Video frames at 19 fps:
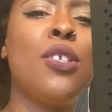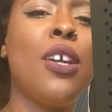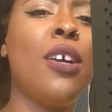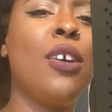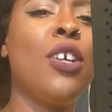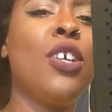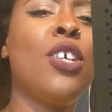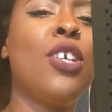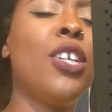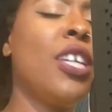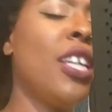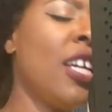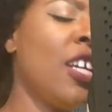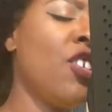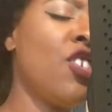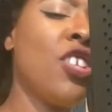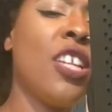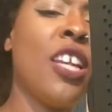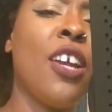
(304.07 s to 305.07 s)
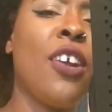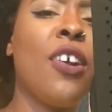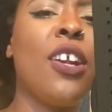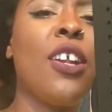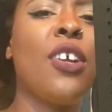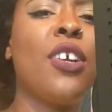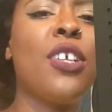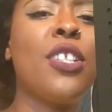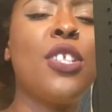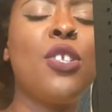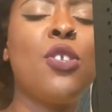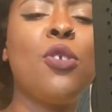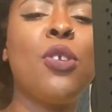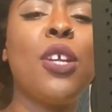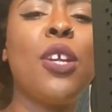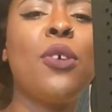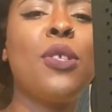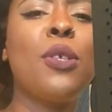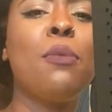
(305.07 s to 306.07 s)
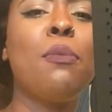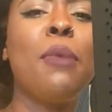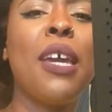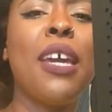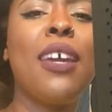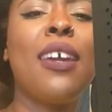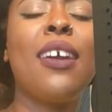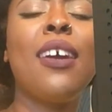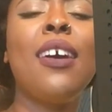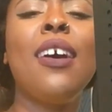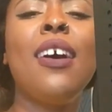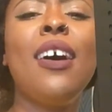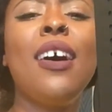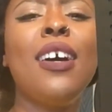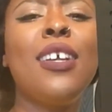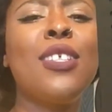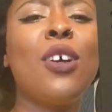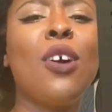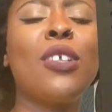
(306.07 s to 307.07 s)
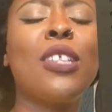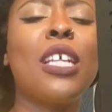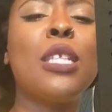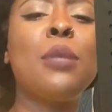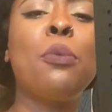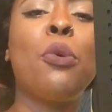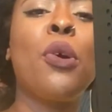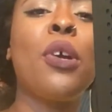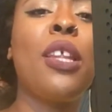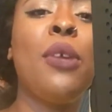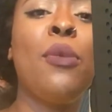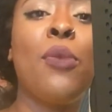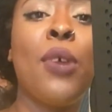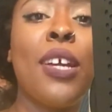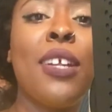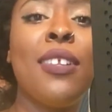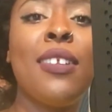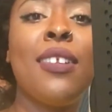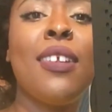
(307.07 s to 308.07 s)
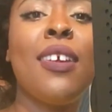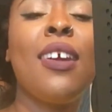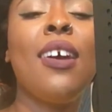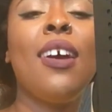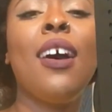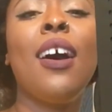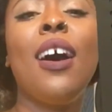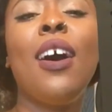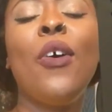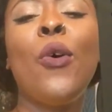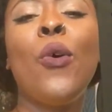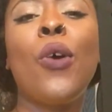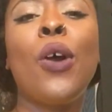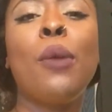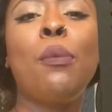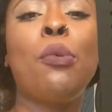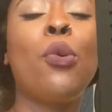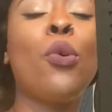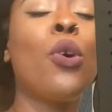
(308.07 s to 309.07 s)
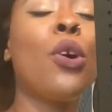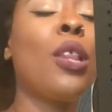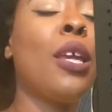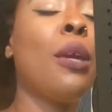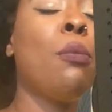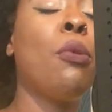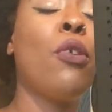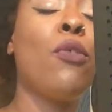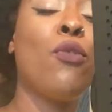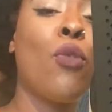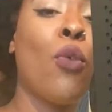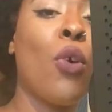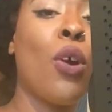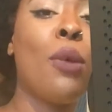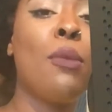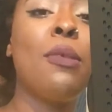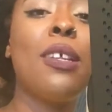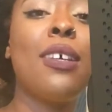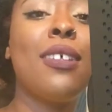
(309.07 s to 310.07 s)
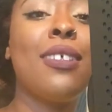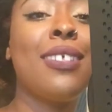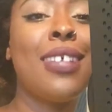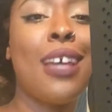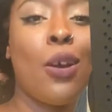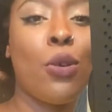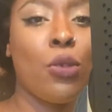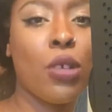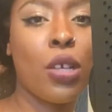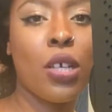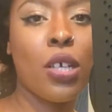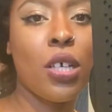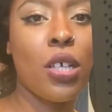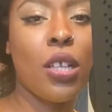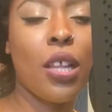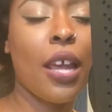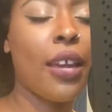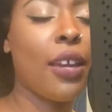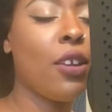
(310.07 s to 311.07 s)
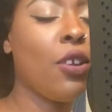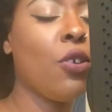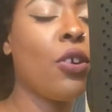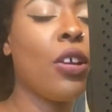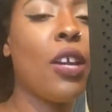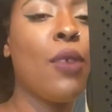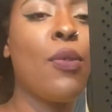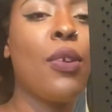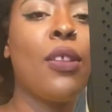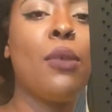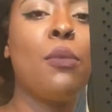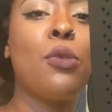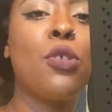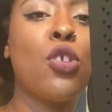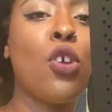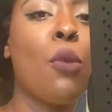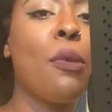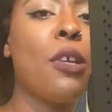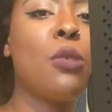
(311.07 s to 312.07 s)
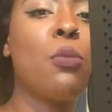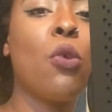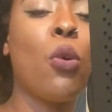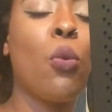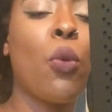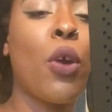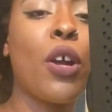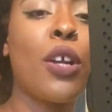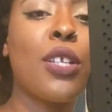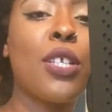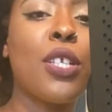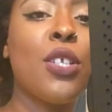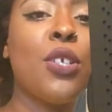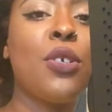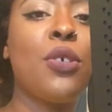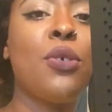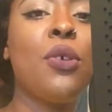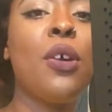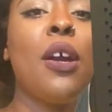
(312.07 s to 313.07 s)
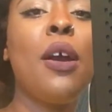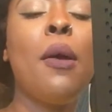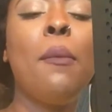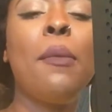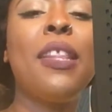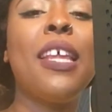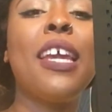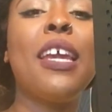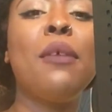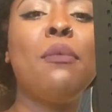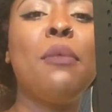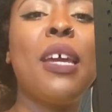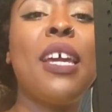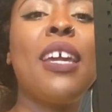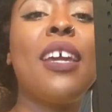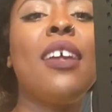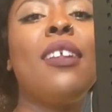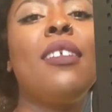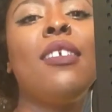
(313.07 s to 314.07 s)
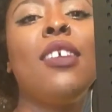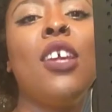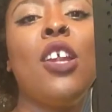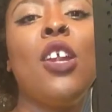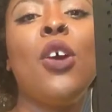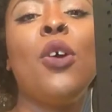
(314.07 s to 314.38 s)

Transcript: a good engineer and a good studio to make a song that's poorly written or poorly performed sound good. Like, you're giving them so much more work to do, but they can make it,